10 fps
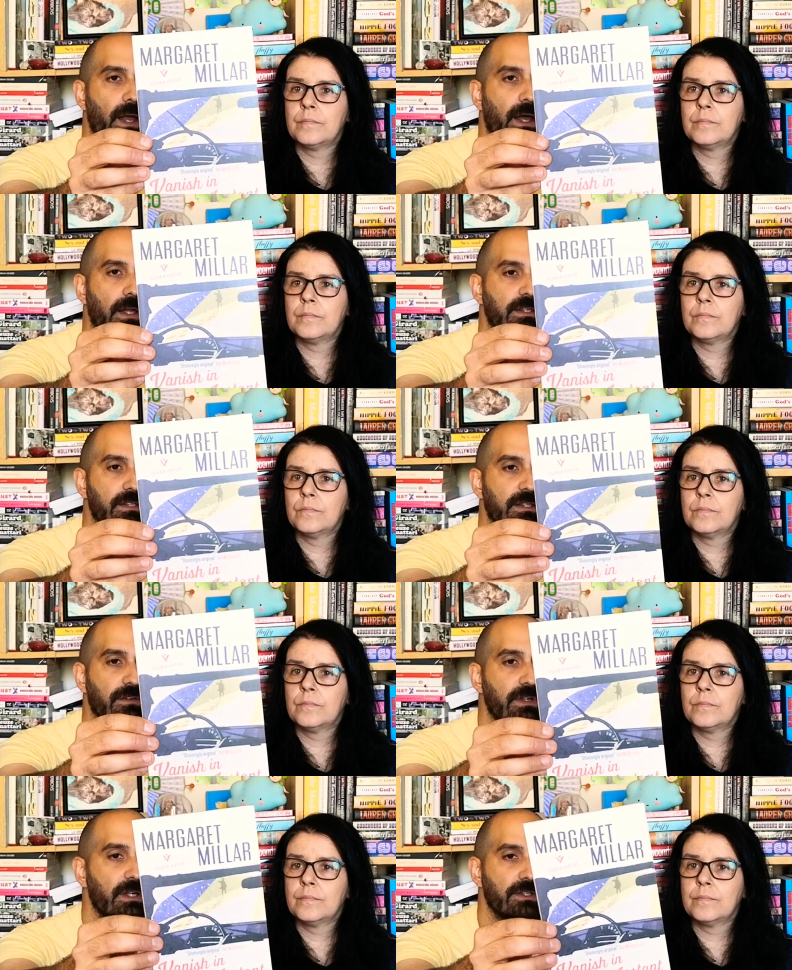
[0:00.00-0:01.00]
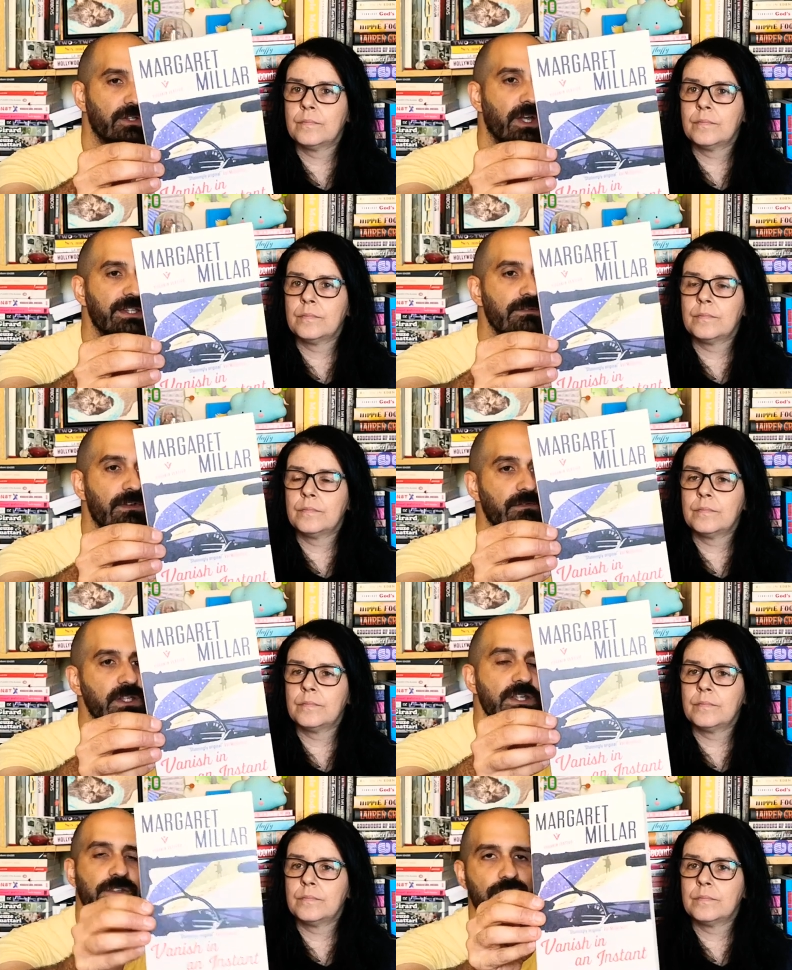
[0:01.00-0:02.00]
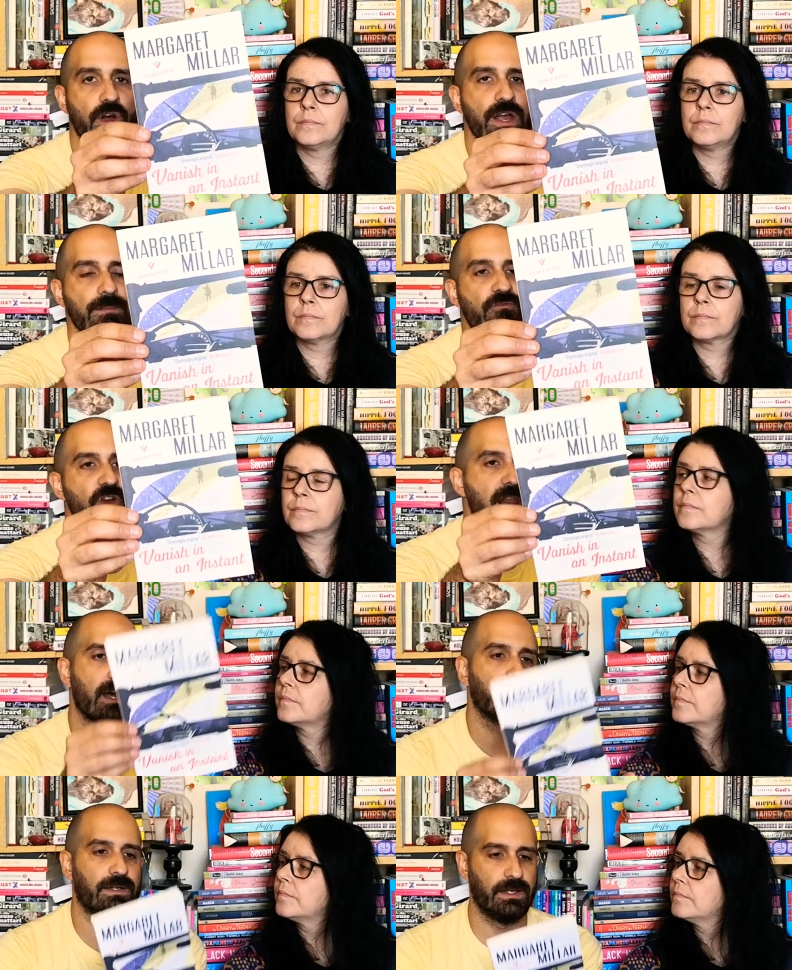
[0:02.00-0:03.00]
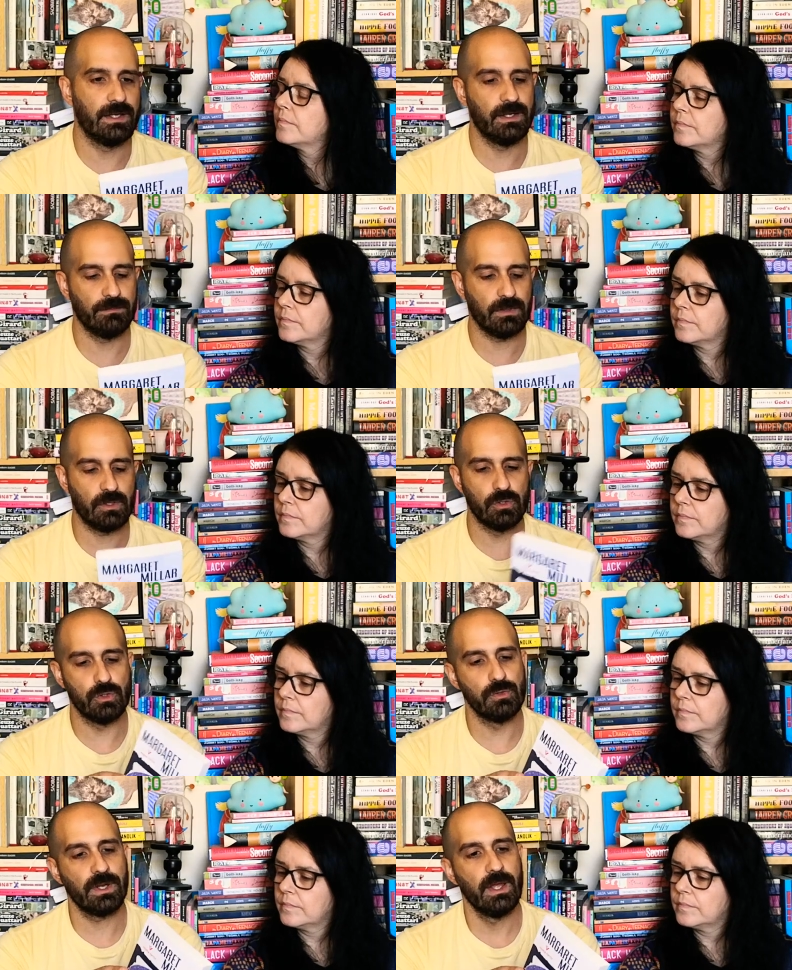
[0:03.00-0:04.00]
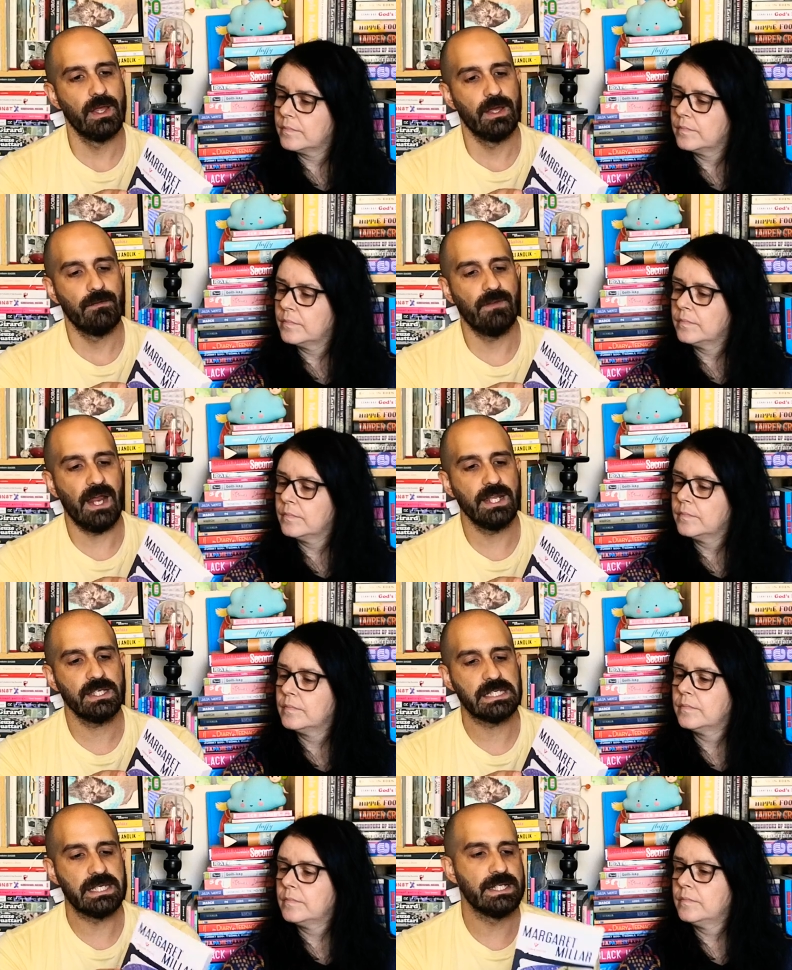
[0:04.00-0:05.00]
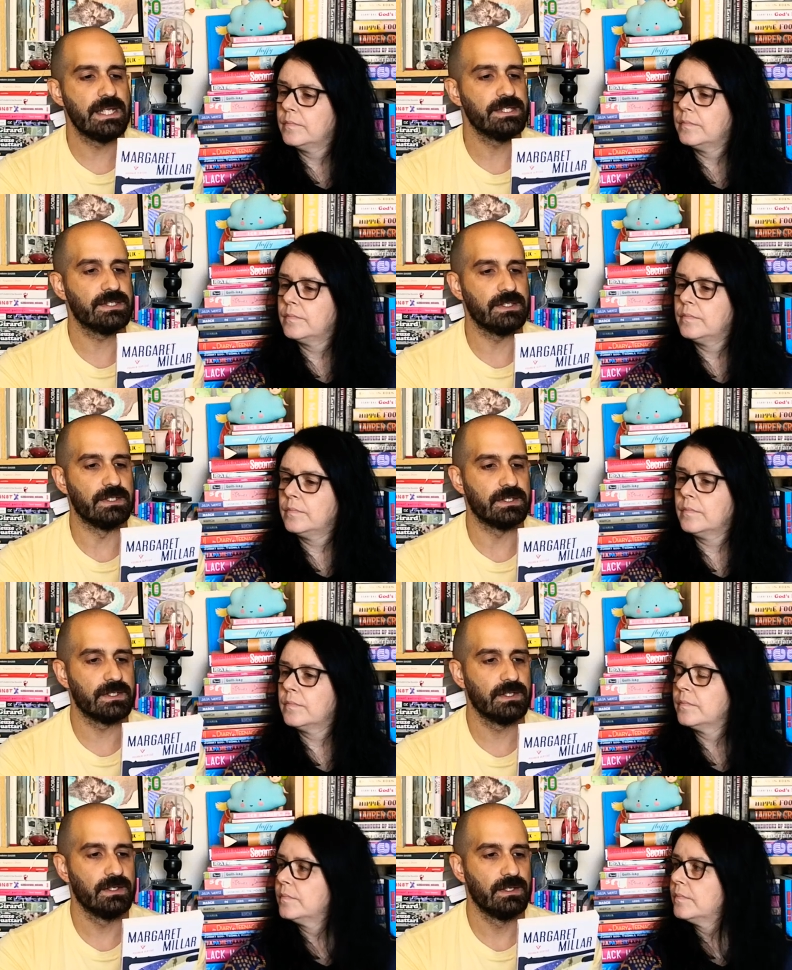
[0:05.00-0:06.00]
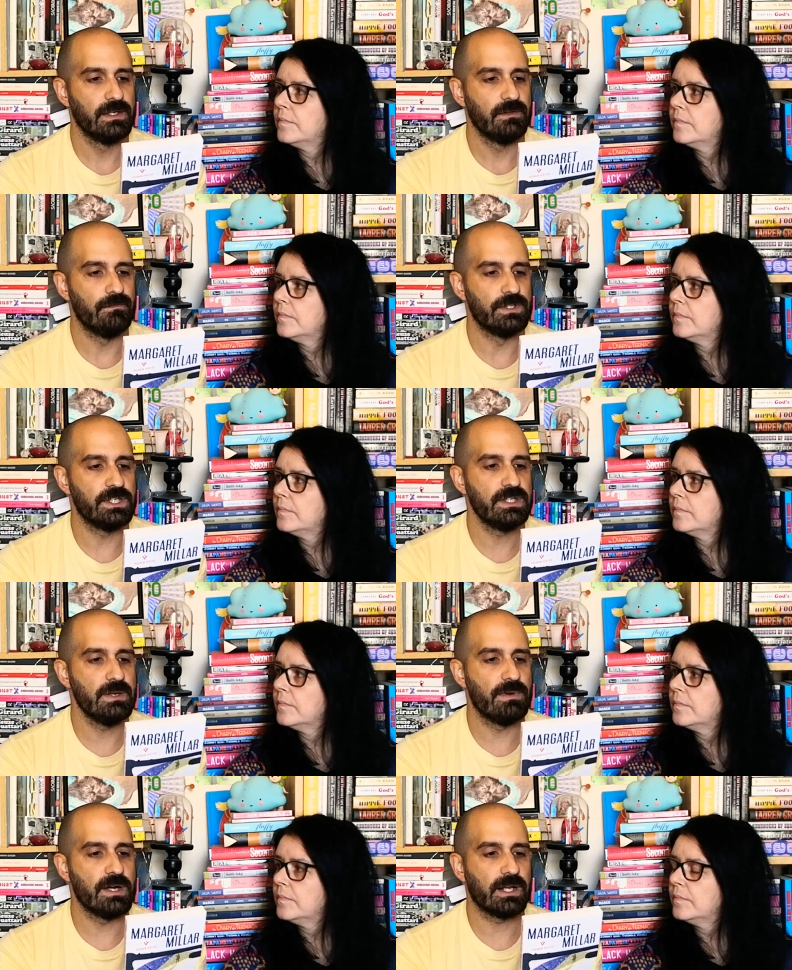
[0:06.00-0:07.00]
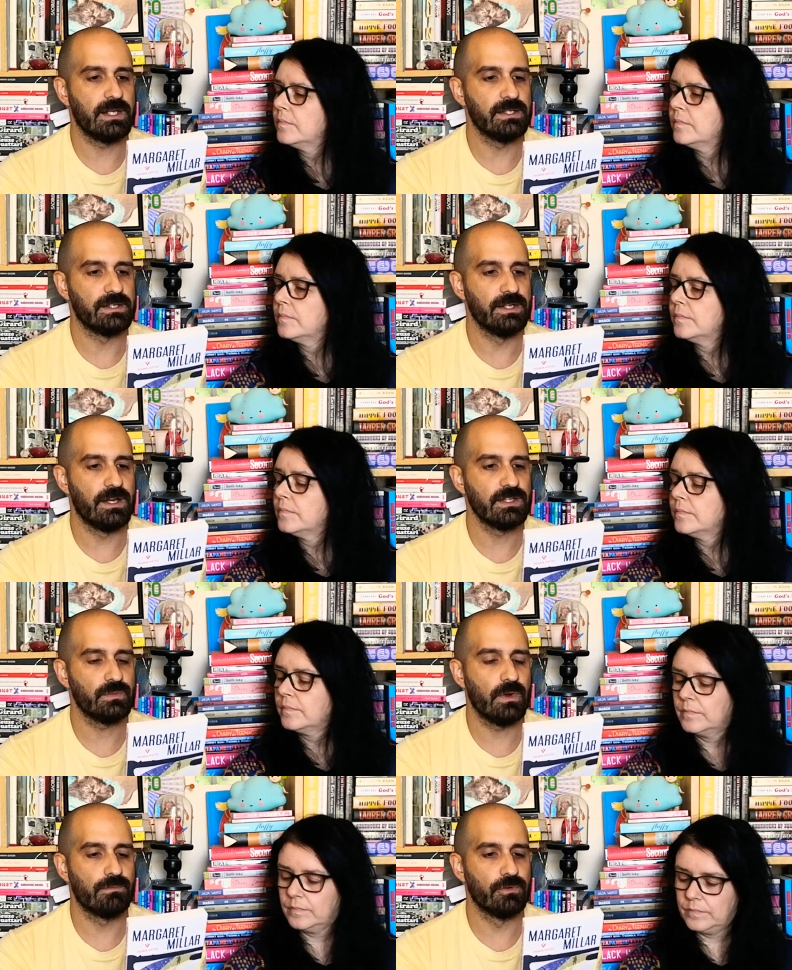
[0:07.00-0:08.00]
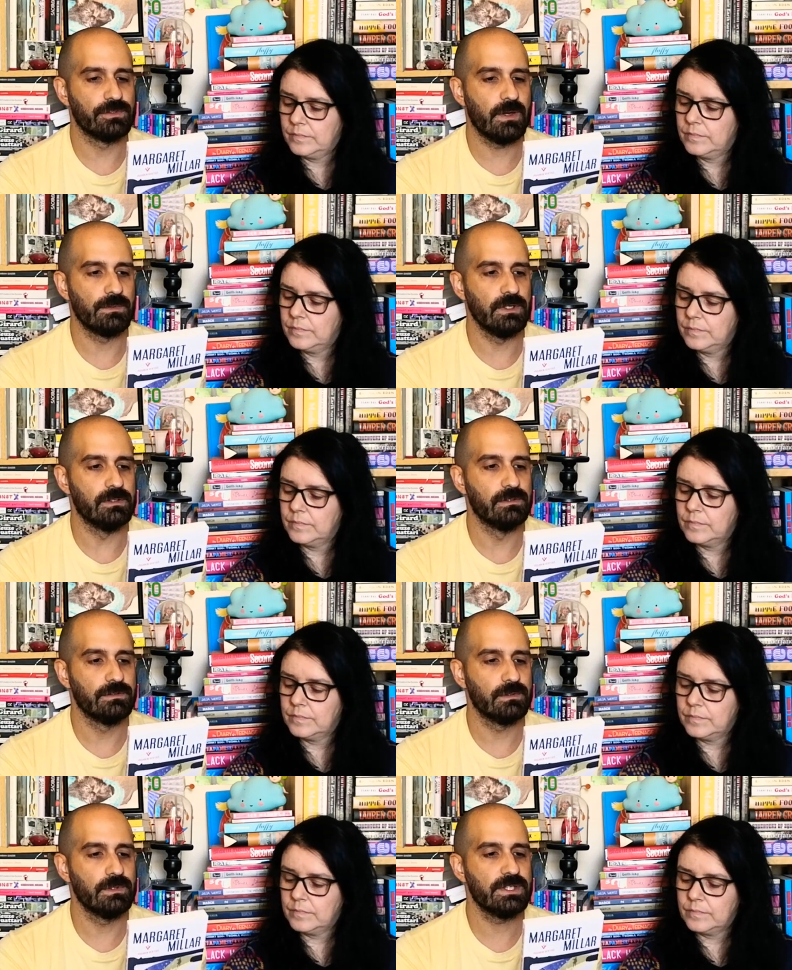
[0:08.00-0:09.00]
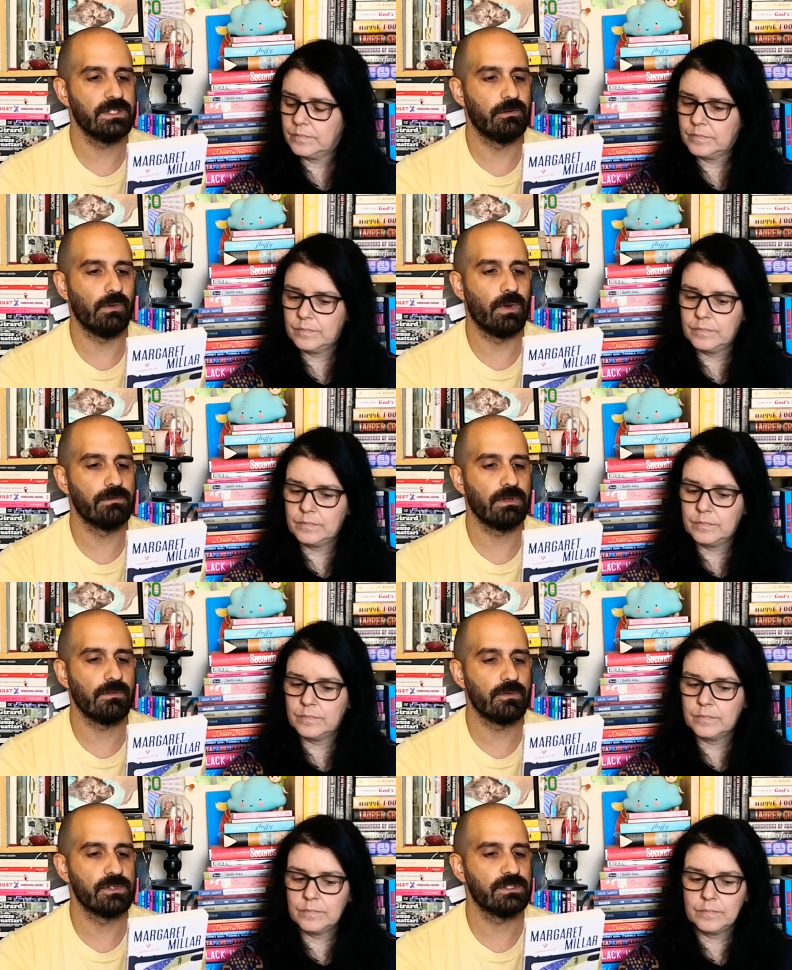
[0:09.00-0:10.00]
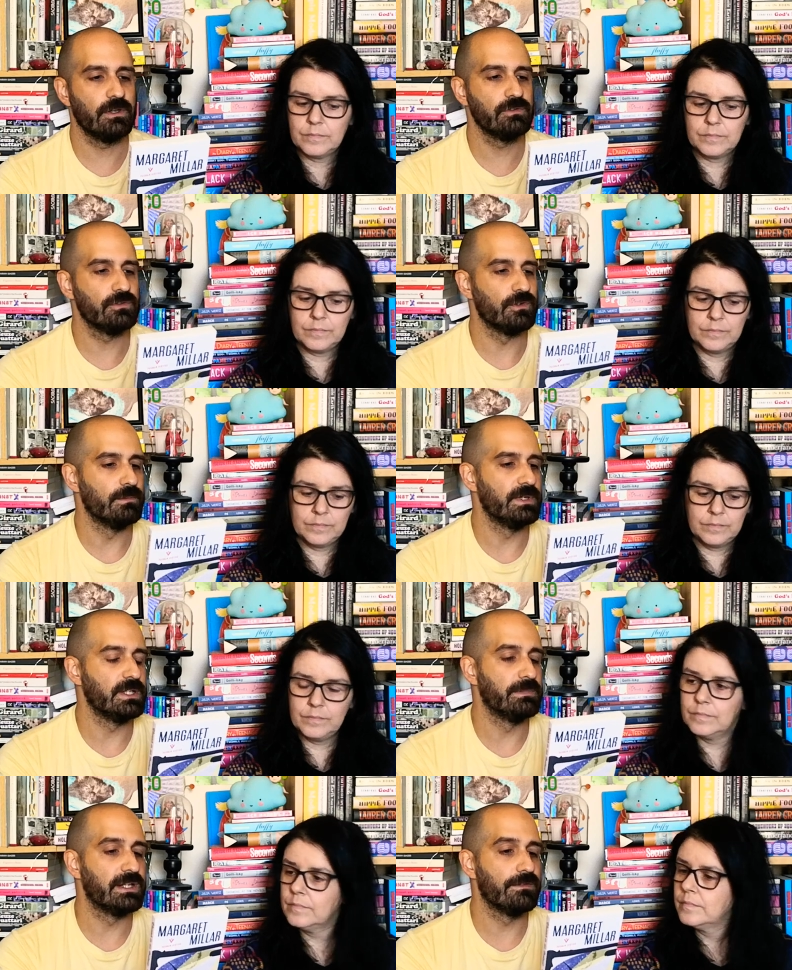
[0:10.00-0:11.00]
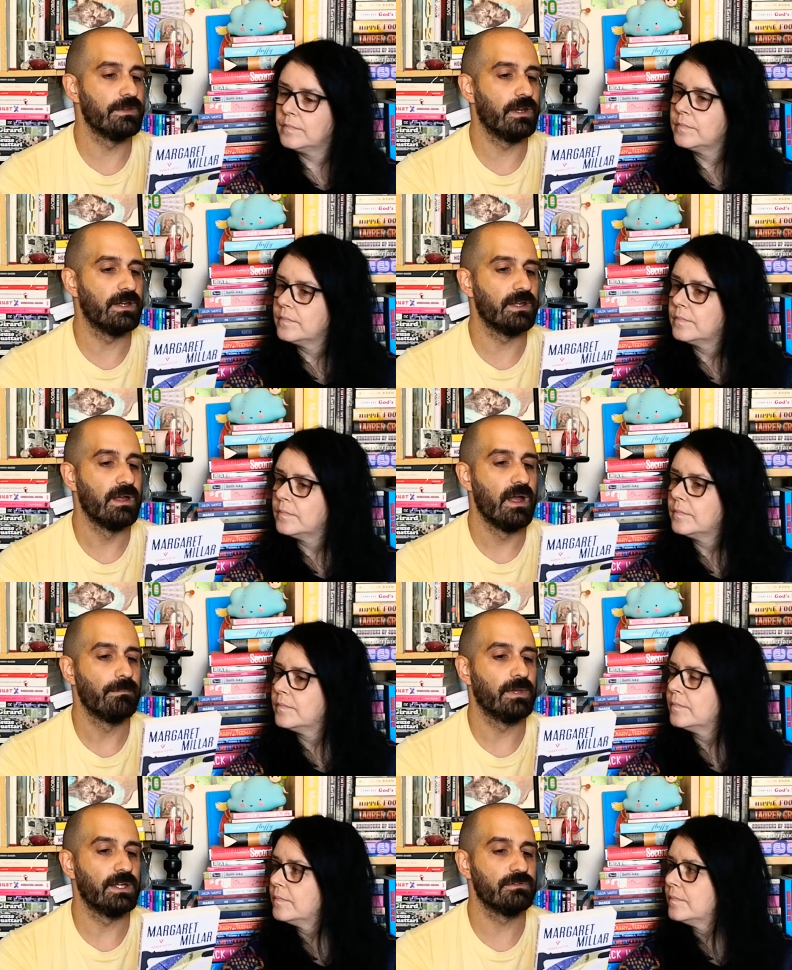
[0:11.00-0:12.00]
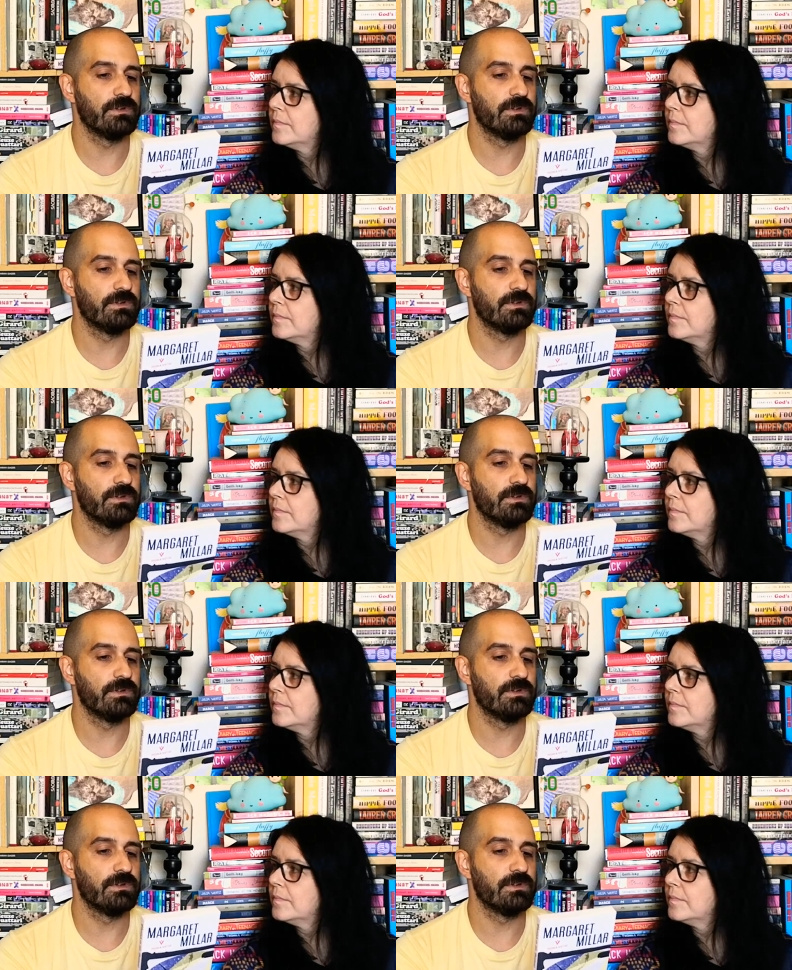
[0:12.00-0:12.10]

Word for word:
Speaker 1: and this is another sort of 1950s crime thriller um, called vanish in an instant. Virginia Barclay is a nice, well brought up girl, so what's she doing wandering for a snowstorm in the middle of the night, blind